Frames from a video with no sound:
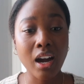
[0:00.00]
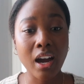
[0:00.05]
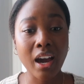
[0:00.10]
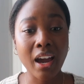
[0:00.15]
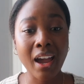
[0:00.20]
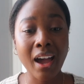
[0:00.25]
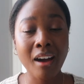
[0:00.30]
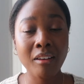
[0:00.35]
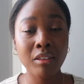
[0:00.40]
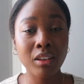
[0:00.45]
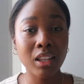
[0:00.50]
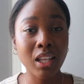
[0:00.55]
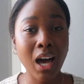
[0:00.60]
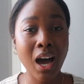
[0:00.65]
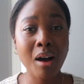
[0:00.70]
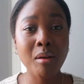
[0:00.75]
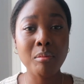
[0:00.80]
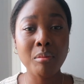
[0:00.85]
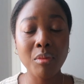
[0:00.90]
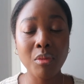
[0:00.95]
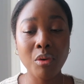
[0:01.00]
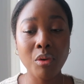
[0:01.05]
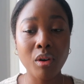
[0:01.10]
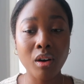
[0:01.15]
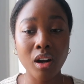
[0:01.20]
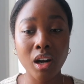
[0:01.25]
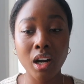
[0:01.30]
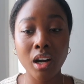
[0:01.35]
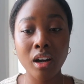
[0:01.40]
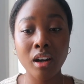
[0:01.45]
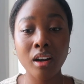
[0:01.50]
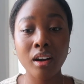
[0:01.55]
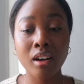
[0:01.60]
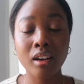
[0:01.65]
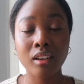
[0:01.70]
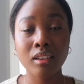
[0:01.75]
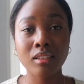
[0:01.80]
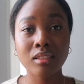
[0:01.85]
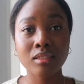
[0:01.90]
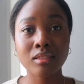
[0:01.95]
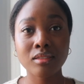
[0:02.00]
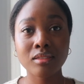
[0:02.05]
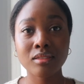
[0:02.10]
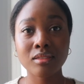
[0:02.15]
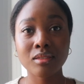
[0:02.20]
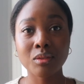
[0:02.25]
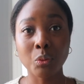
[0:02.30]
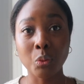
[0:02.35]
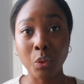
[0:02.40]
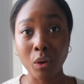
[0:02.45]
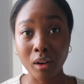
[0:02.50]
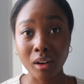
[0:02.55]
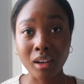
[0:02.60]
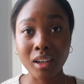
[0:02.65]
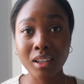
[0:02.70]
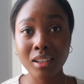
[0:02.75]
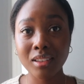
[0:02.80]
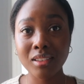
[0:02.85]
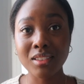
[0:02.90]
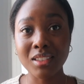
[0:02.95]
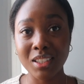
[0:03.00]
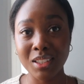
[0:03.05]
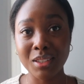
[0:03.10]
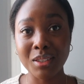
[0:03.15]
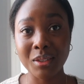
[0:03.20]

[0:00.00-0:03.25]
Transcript: I have a lot more work to